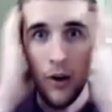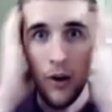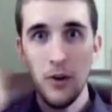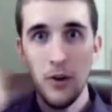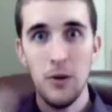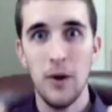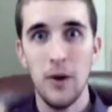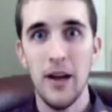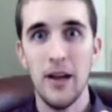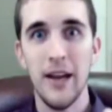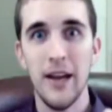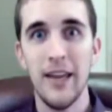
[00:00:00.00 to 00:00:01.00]
oh no,
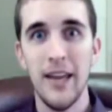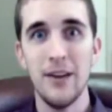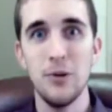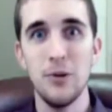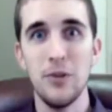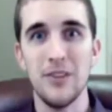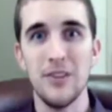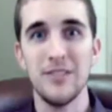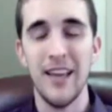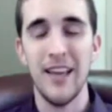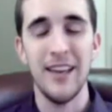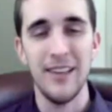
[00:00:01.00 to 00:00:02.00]
I can't do
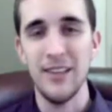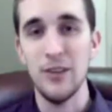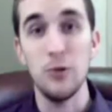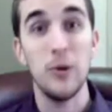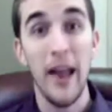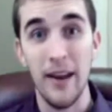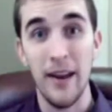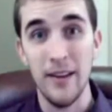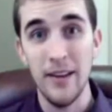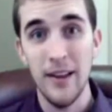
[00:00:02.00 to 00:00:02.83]
this. And you can,